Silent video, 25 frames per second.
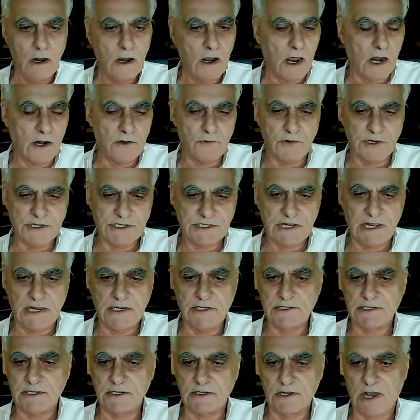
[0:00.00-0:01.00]
on
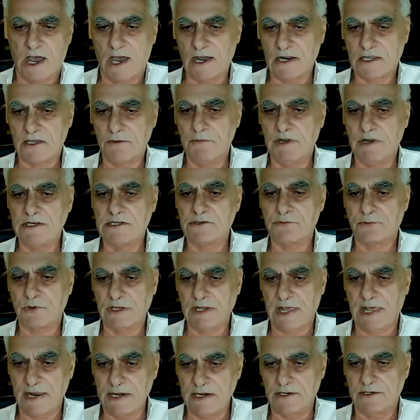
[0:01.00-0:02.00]
receipts and documents
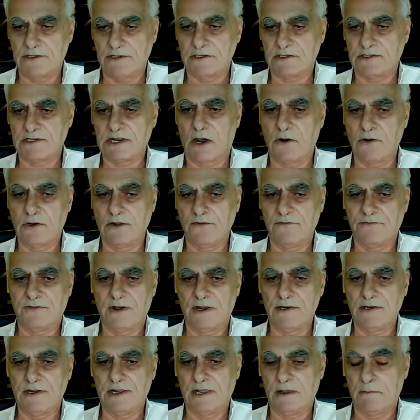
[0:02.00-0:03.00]
related to Saudi
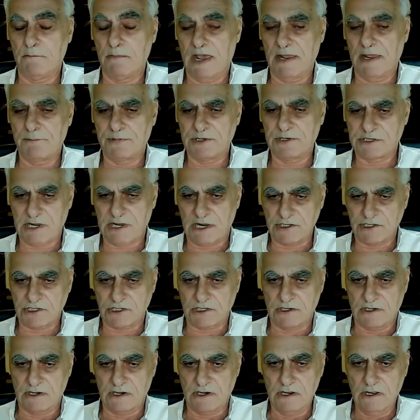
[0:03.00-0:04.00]
funding in my
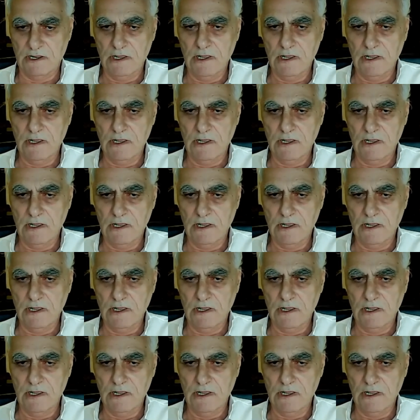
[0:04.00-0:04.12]
possession,